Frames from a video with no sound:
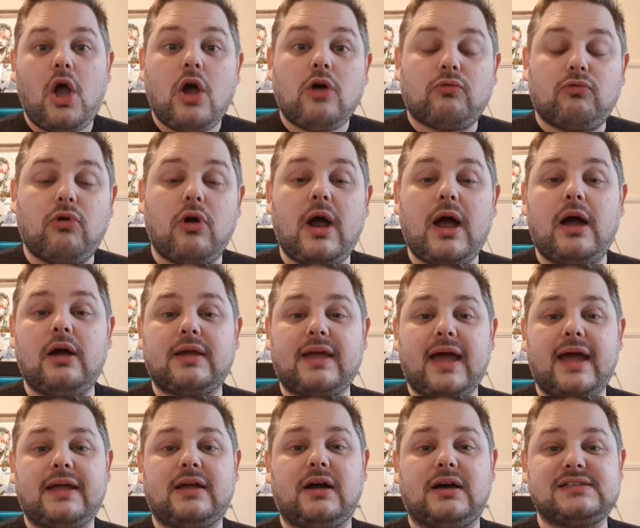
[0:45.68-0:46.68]
Right,
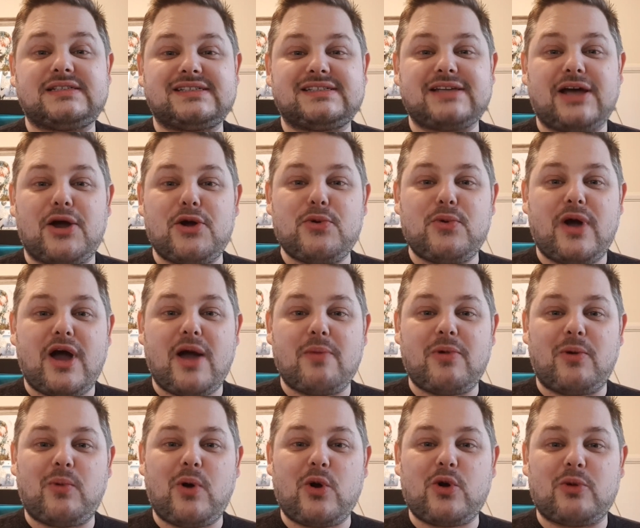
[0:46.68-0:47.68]
okay, guys. So
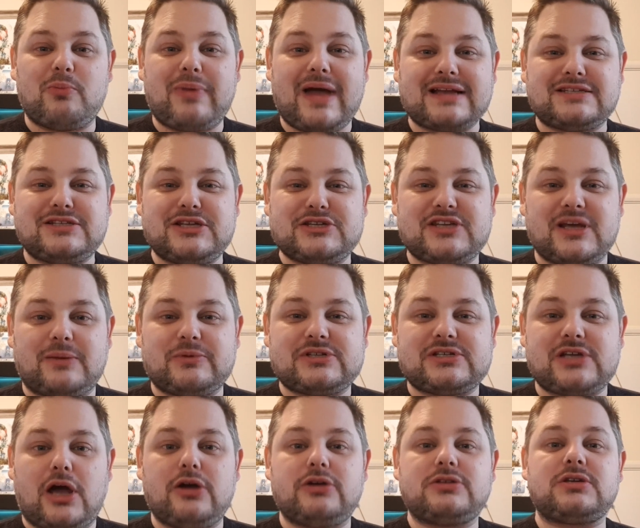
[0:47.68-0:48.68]
welcome back to this
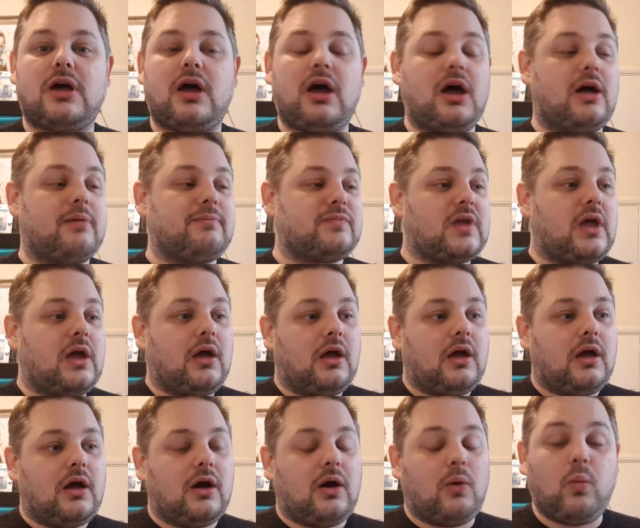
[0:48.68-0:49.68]
episode. I
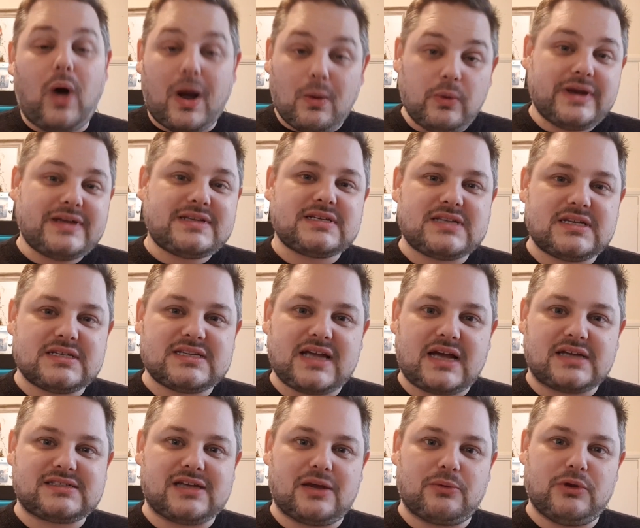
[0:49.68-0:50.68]
wanted to
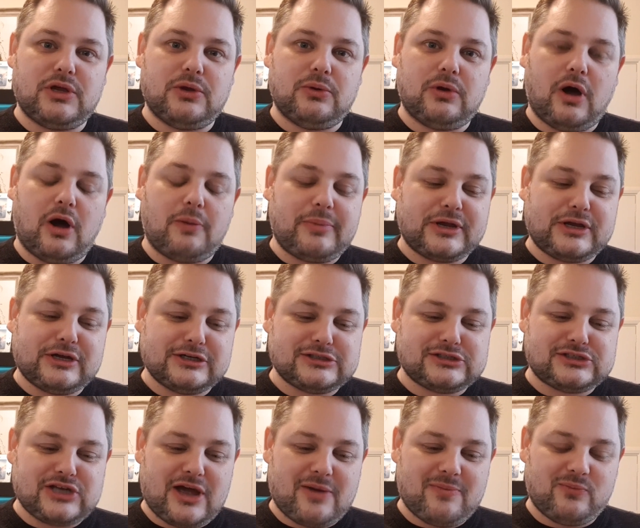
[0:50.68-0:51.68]
discuss something with you lot
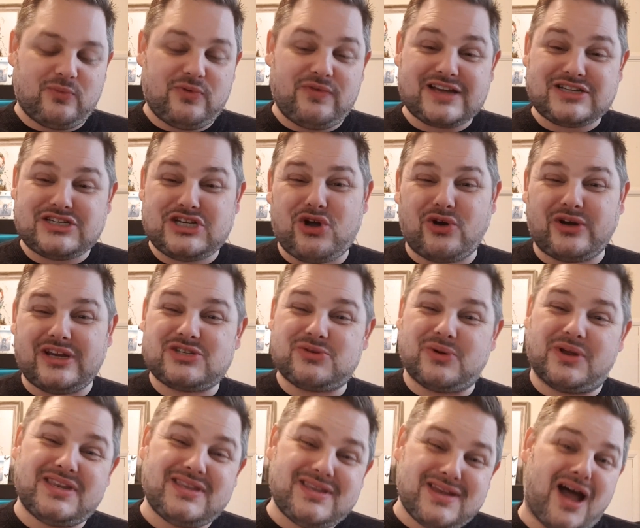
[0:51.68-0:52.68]
because we've actually gone into
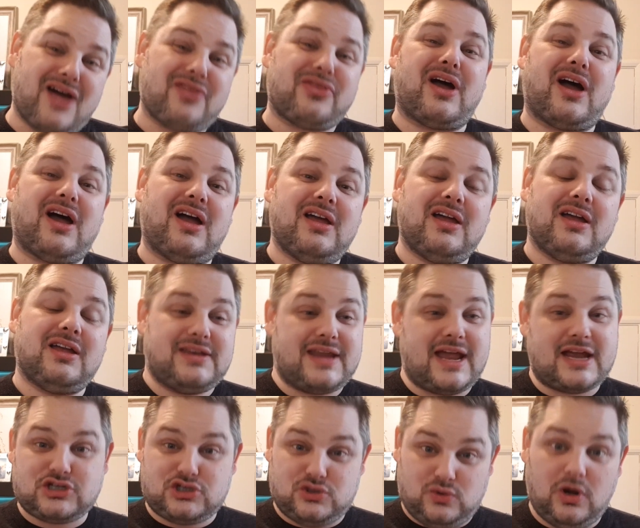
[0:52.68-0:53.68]
another
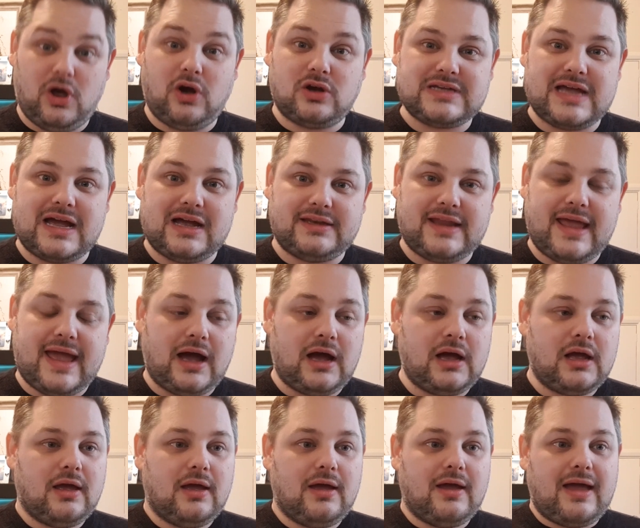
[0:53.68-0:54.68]
national lockdown now.
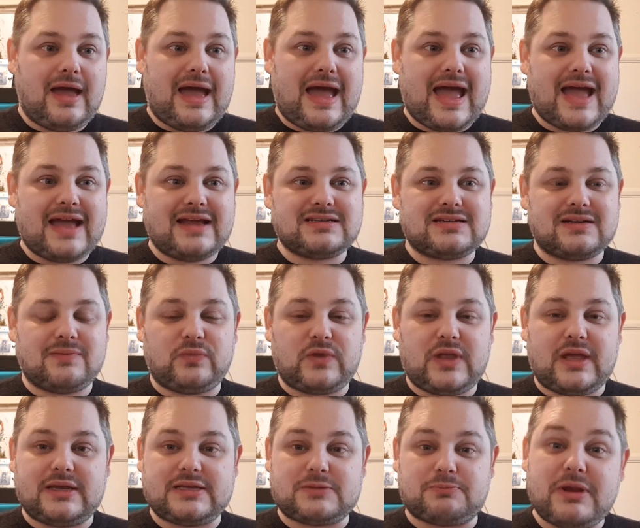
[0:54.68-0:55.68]
And
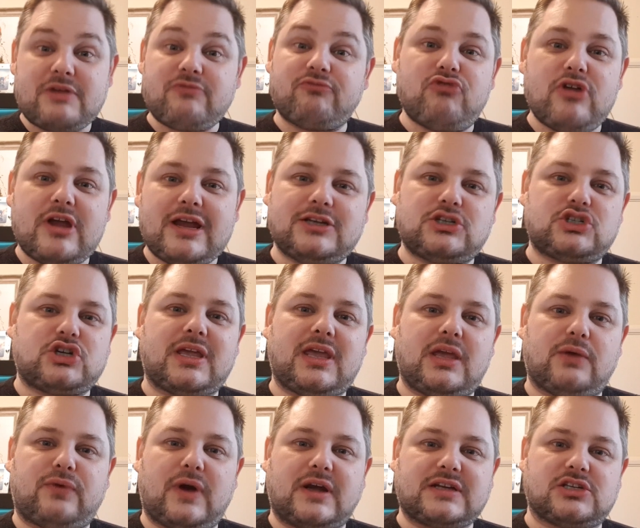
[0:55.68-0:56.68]
it's been really tricky
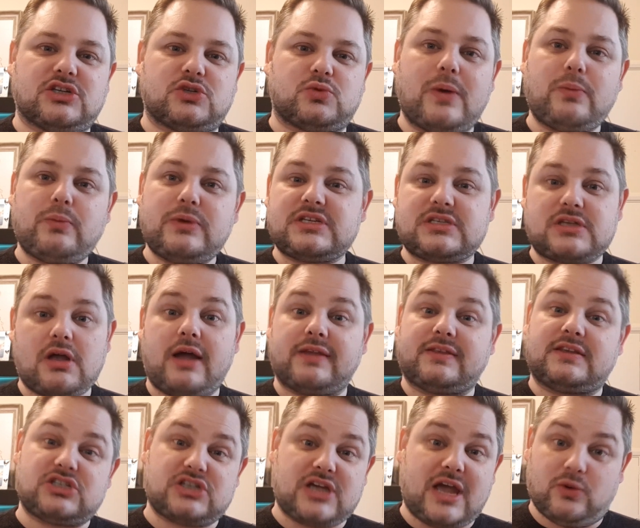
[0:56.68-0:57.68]
for us because when we started
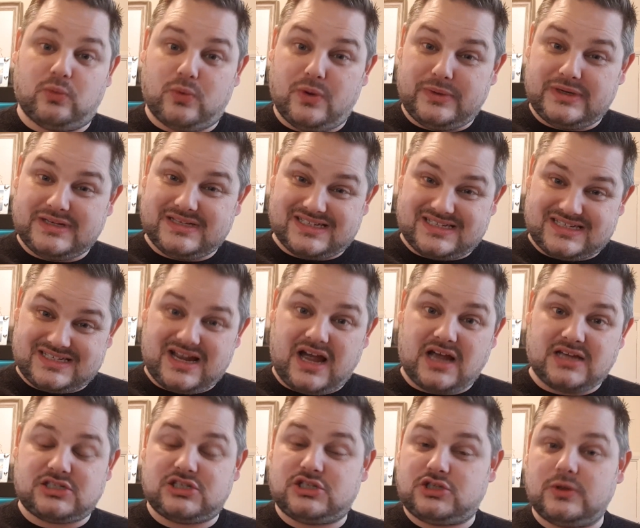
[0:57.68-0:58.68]
this channel, when we
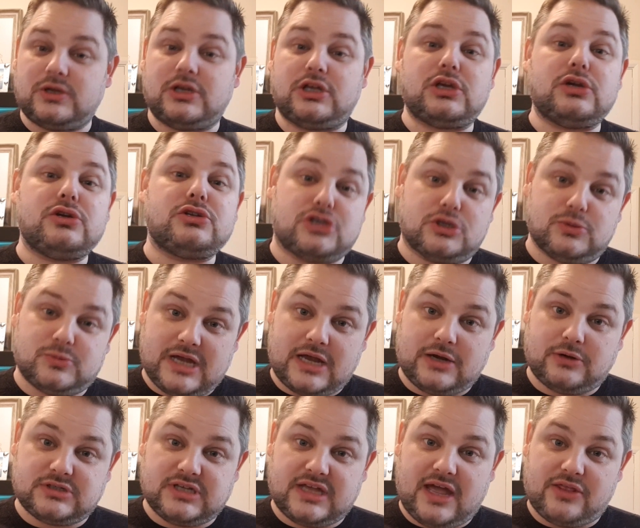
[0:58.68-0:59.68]
discussed doing a YouTube
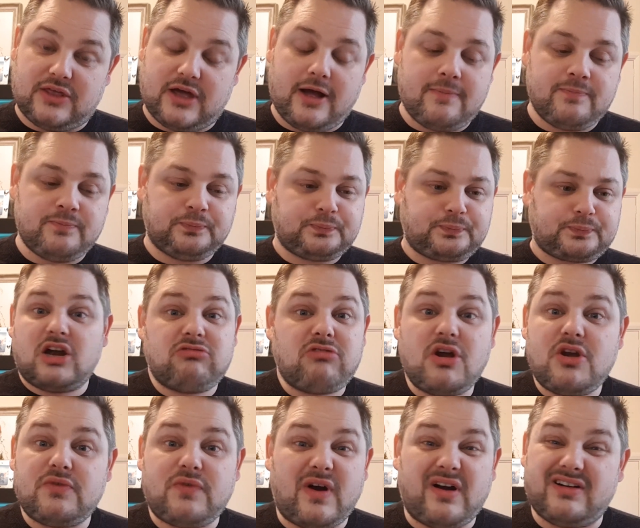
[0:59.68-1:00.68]
channel together,
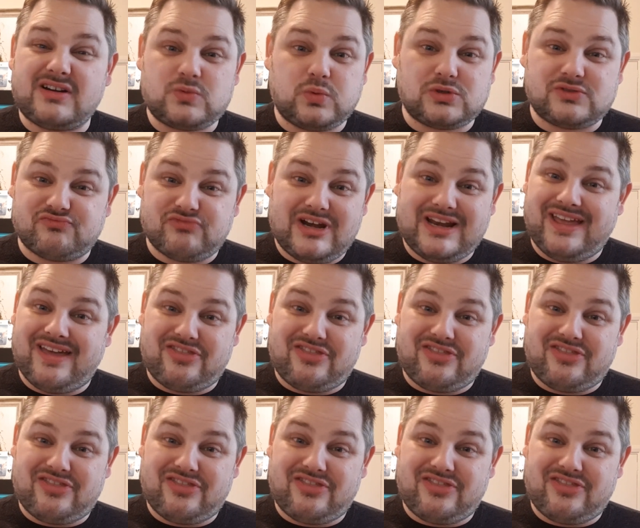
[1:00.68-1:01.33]
coronavirus wasn't really a